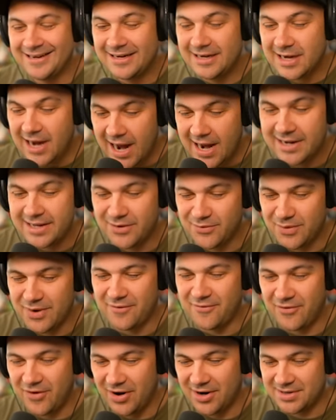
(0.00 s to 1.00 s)
got it
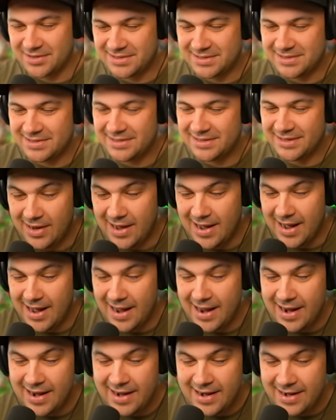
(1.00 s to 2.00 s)
reversed.
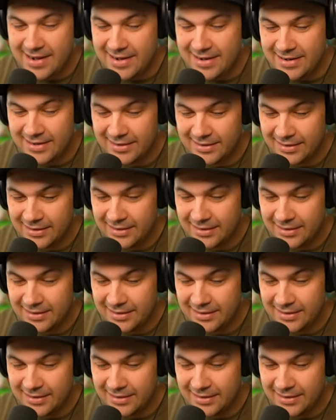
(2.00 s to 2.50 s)
I